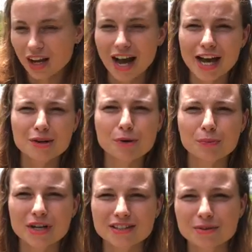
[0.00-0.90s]
I am a
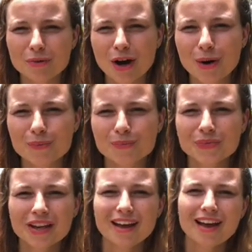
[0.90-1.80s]
present mom.
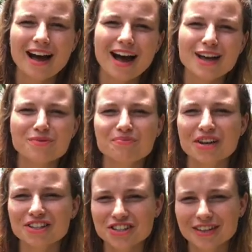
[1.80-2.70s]
I am
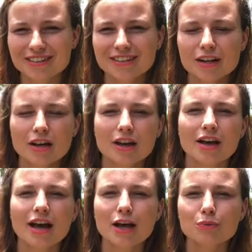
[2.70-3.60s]
patient.
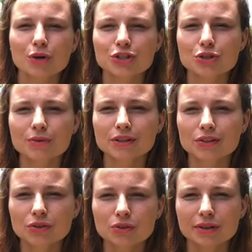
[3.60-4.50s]
And what you will
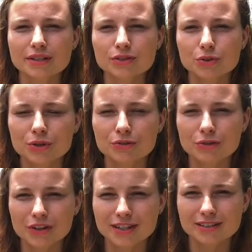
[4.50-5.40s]
do is you will,
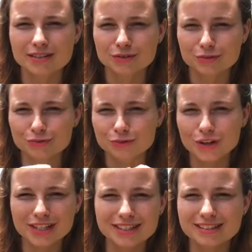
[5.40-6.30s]
for
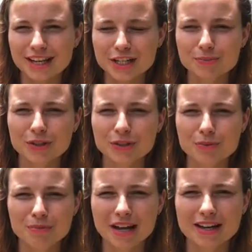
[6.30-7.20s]
these statements you
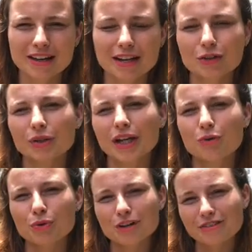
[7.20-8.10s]
make, and you can
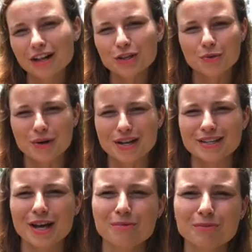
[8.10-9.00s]
reevaluate
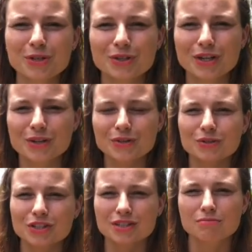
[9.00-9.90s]
them, but you can also
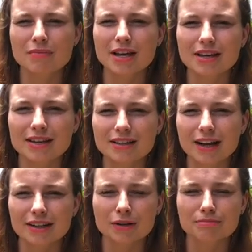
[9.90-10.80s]
just make it
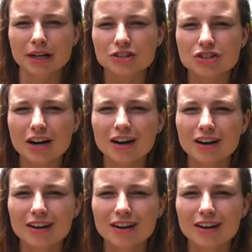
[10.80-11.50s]
like a mantra,